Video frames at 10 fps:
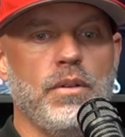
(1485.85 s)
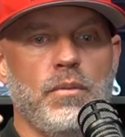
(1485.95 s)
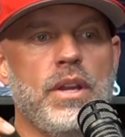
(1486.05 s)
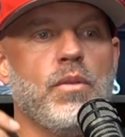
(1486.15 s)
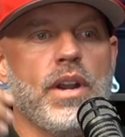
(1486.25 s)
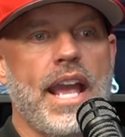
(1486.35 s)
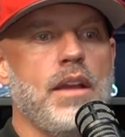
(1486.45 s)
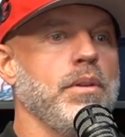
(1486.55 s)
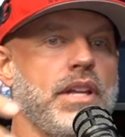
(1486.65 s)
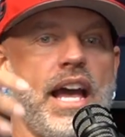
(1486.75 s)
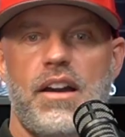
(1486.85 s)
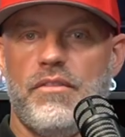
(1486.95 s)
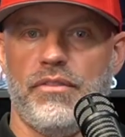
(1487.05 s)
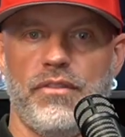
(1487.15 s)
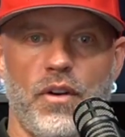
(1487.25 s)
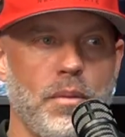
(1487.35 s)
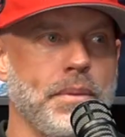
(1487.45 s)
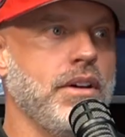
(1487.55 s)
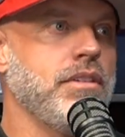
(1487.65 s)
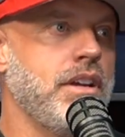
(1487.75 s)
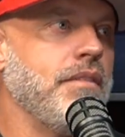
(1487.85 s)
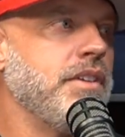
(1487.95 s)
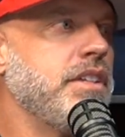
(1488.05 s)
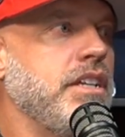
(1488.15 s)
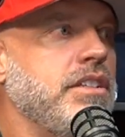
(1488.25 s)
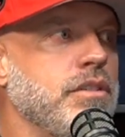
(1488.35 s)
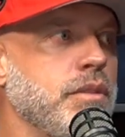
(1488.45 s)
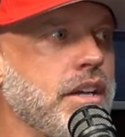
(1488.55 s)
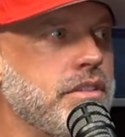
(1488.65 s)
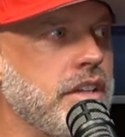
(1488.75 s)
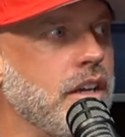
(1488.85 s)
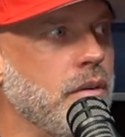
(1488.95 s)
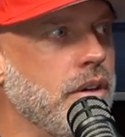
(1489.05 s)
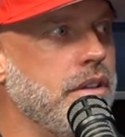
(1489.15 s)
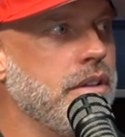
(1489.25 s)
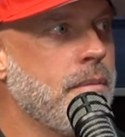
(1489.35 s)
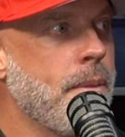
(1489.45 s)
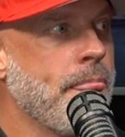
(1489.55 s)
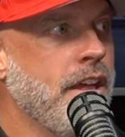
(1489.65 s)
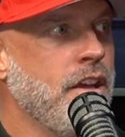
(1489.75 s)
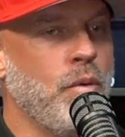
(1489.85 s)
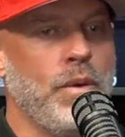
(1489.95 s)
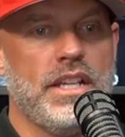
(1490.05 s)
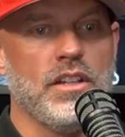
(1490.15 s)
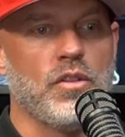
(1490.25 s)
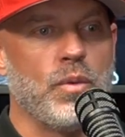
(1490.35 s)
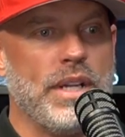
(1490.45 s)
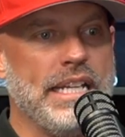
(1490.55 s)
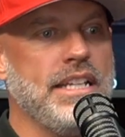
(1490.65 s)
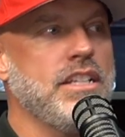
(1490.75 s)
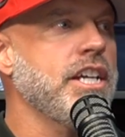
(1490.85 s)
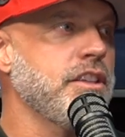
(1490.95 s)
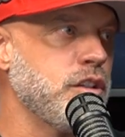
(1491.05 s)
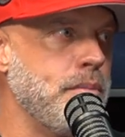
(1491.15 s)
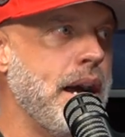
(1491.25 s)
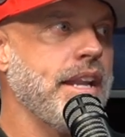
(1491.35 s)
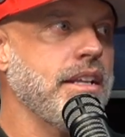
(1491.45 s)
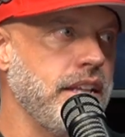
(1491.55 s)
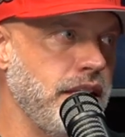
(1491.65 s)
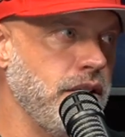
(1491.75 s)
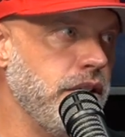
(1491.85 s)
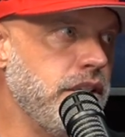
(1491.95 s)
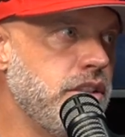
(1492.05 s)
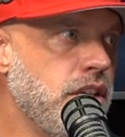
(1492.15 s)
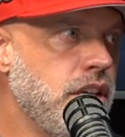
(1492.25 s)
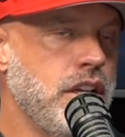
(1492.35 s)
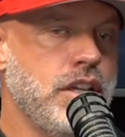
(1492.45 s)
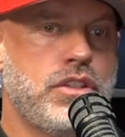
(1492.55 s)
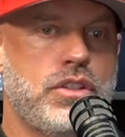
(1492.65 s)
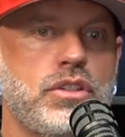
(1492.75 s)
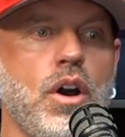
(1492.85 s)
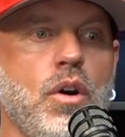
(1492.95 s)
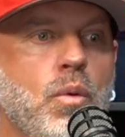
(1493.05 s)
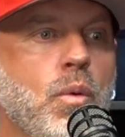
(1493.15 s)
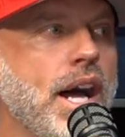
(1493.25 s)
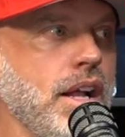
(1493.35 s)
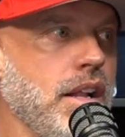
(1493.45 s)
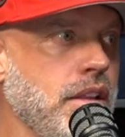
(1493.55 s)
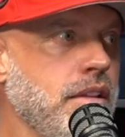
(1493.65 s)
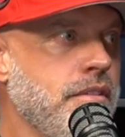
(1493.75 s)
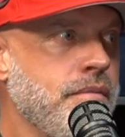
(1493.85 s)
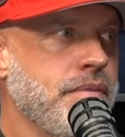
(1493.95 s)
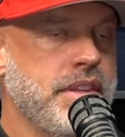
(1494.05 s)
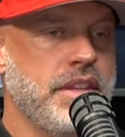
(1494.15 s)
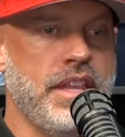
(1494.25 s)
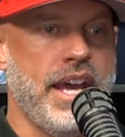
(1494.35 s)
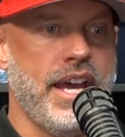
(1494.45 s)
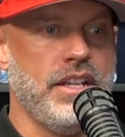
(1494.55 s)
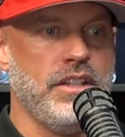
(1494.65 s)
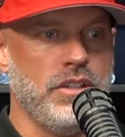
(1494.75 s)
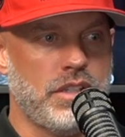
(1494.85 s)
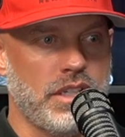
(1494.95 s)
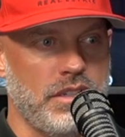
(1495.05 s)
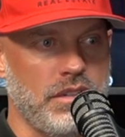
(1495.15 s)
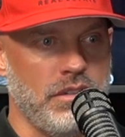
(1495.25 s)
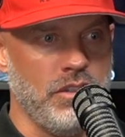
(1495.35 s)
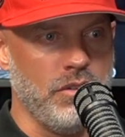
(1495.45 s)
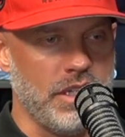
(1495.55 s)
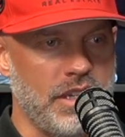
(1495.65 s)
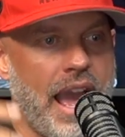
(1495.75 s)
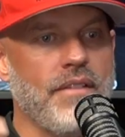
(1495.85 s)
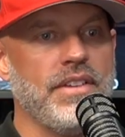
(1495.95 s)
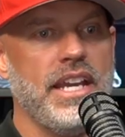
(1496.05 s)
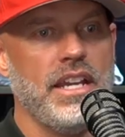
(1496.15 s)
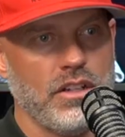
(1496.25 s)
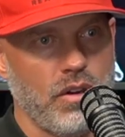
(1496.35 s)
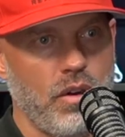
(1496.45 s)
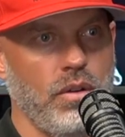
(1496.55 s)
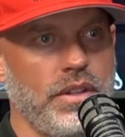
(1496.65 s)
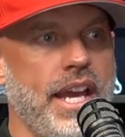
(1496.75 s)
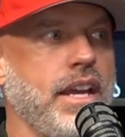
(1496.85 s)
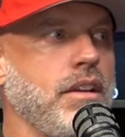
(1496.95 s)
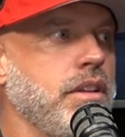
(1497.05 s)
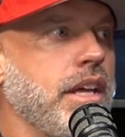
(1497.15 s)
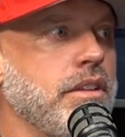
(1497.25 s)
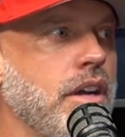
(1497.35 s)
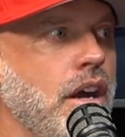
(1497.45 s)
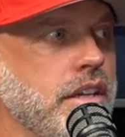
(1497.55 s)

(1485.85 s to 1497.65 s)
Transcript: We were able to have full-blown conversations without saying a word. We could read each other's body language so well that you could navigate your whole day without talking.